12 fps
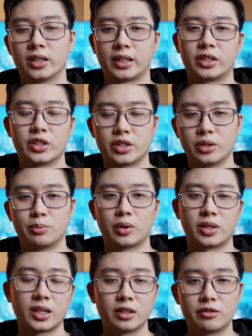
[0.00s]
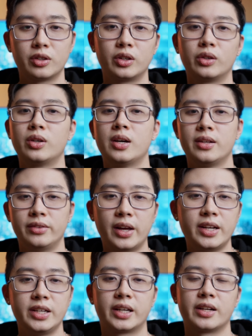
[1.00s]
like to shoot more telephoto,
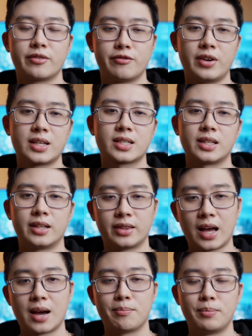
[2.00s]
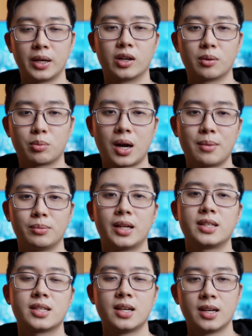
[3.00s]
then you can invest in that bigger prime
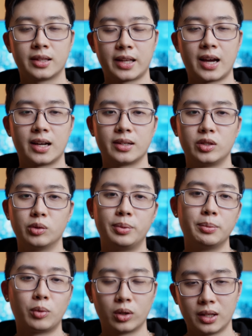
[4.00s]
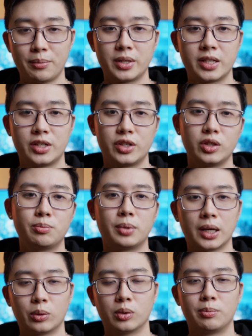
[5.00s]
lens that you'll be more limited to,
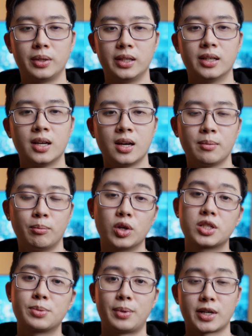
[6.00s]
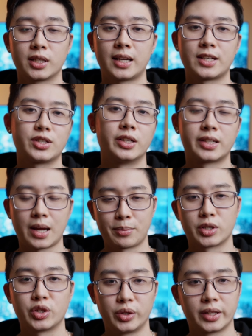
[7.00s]
but it will be more specialized the type of
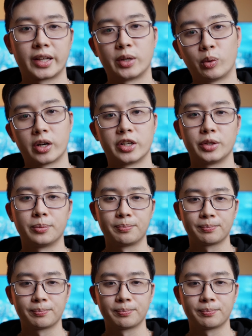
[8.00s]
shooting that you want to do.